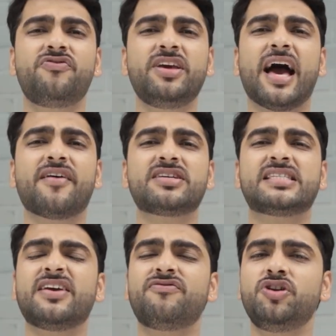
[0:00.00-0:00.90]
We have
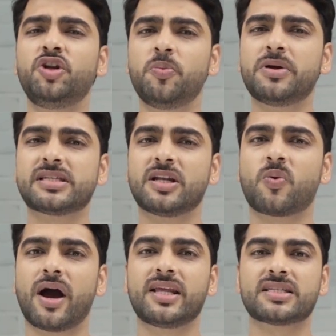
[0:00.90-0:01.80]
received numerous
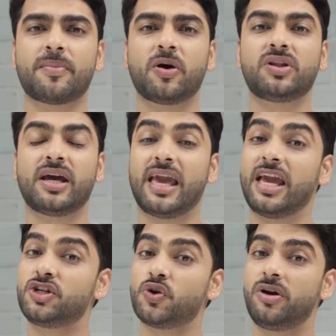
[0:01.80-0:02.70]
inquiries about the
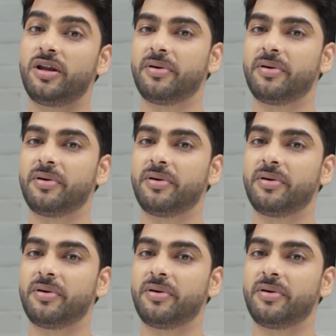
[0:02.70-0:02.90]
age-old